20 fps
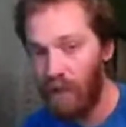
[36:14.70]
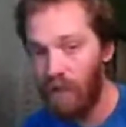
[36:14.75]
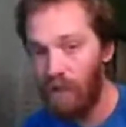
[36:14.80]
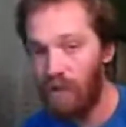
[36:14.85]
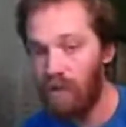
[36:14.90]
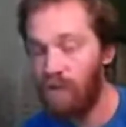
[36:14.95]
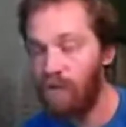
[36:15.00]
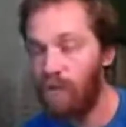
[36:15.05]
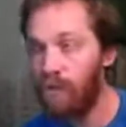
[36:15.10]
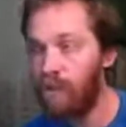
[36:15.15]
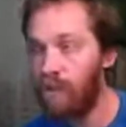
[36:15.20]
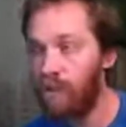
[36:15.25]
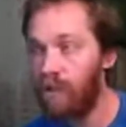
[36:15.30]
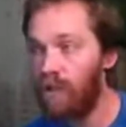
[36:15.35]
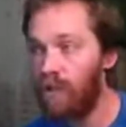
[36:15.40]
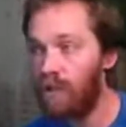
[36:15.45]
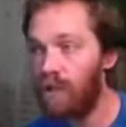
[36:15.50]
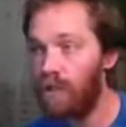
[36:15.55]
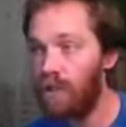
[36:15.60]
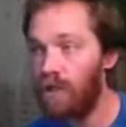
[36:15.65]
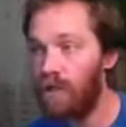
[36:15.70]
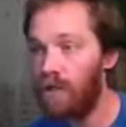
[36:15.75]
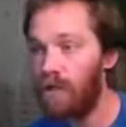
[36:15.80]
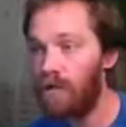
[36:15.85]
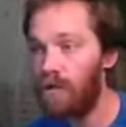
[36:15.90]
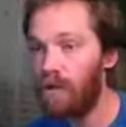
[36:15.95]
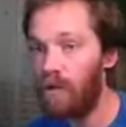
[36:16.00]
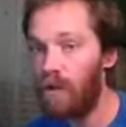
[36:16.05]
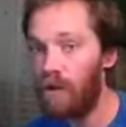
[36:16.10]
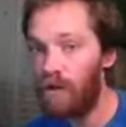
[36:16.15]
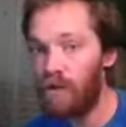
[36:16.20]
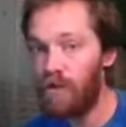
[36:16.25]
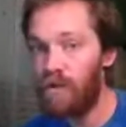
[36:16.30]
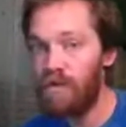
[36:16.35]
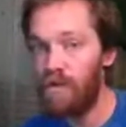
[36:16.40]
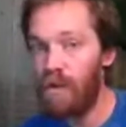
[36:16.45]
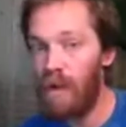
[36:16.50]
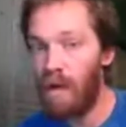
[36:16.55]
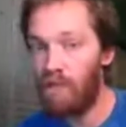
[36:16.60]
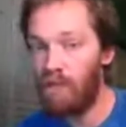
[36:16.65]
you should,
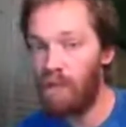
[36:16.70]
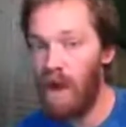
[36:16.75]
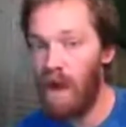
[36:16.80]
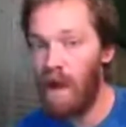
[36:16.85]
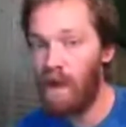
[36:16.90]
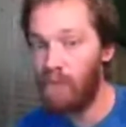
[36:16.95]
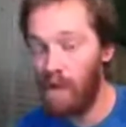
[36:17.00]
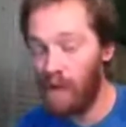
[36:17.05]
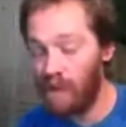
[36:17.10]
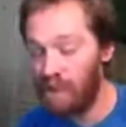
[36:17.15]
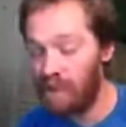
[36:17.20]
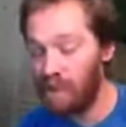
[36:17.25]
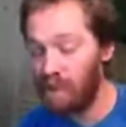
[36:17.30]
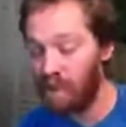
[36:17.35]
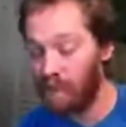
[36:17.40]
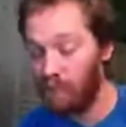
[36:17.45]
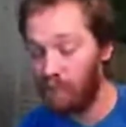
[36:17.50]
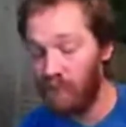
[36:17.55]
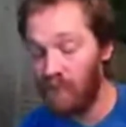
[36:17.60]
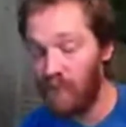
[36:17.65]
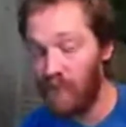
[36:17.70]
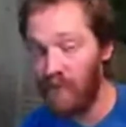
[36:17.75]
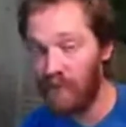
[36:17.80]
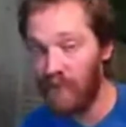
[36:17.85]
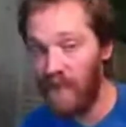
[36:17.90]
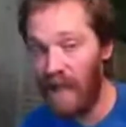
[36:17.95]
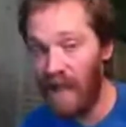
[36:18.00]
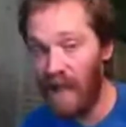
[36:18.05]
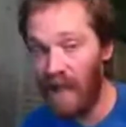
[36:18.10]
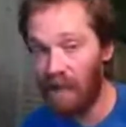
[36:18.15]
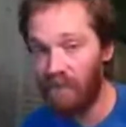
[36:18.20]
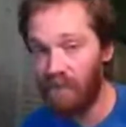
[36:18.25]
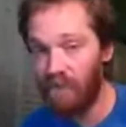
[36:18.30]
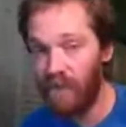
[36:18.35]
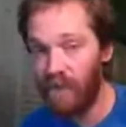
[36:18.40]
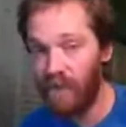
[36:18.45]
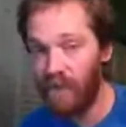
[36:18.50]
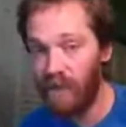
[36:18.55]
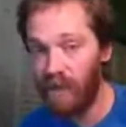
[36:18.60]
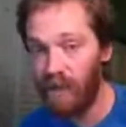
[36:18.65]
I ideally would like to have
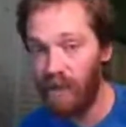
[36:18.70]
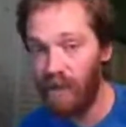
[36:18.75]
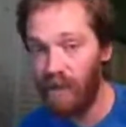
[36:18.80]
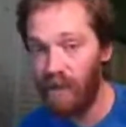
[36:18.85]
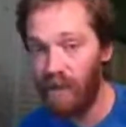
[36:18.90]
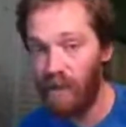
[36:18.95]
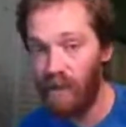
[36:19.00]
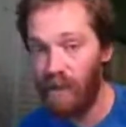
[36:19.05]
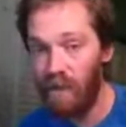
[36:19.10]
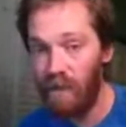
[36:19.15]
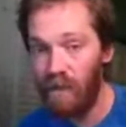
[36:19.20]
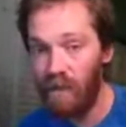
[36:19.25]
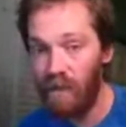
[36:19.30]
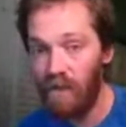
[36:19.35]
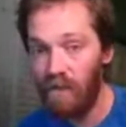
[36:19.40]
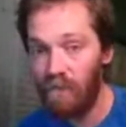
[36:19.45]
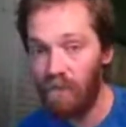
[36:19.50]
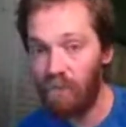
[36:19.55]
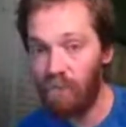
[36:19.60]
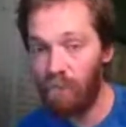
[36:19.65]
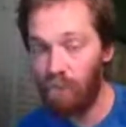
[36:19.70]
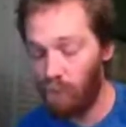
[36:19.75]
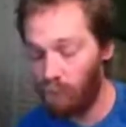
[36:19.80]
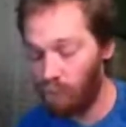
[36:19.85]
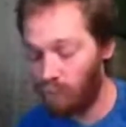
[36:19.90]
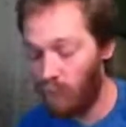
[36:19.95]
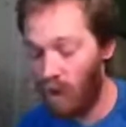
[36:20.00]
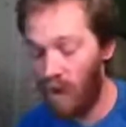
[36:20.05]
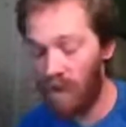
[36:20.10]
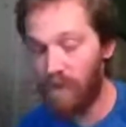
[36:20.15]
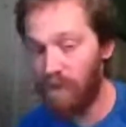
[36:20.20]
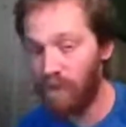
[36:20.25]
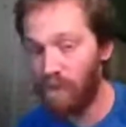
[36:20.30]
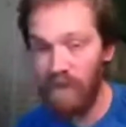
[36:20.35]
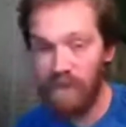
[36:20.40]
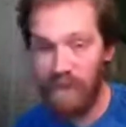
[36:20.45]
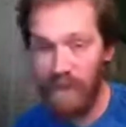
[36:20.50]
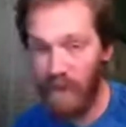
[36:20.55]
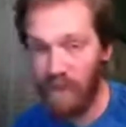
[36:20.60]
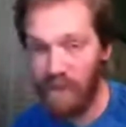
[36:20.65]
the run
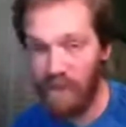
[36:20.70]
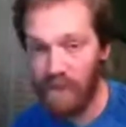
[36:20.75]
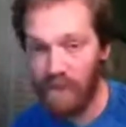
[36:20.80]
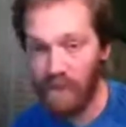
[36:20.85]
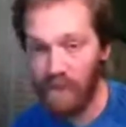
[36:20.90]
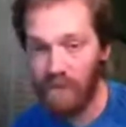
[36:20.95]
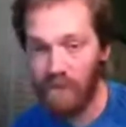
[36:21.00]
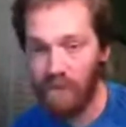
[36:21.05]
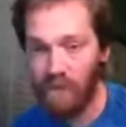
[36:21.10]
unit test.